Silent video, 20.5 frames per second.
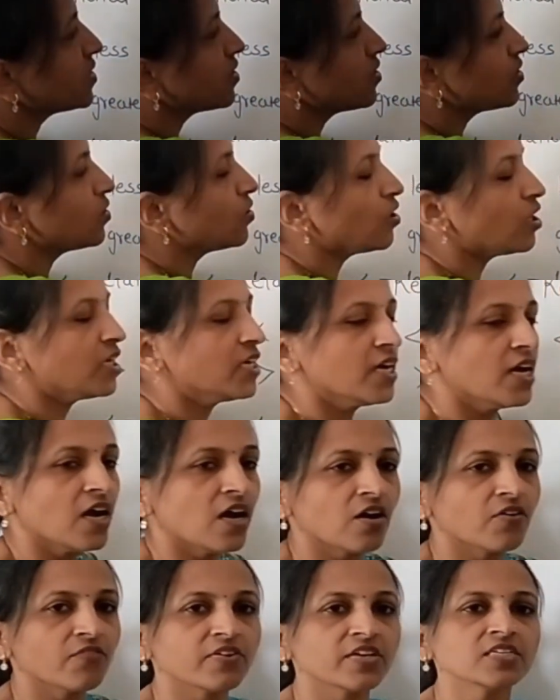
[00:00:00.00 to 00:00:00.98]
are not
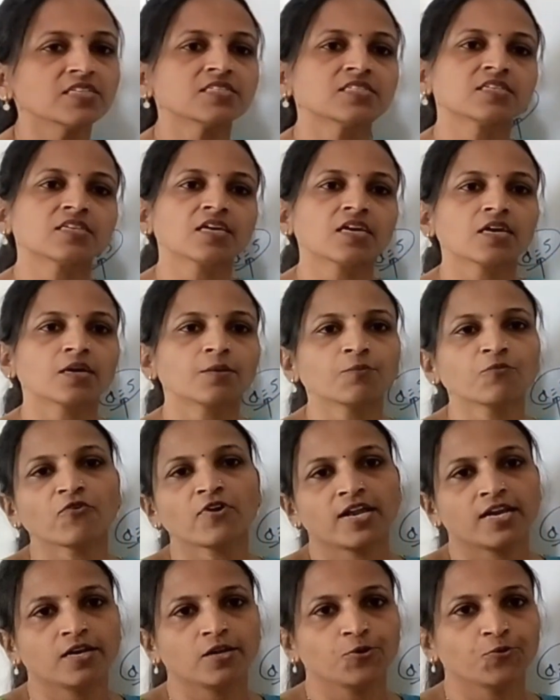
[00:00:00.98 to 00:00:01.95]
having
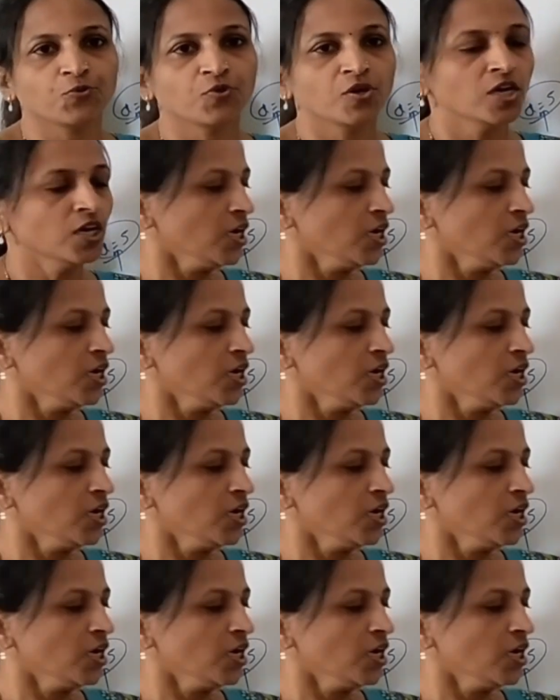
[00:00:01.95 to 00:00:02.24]
same value.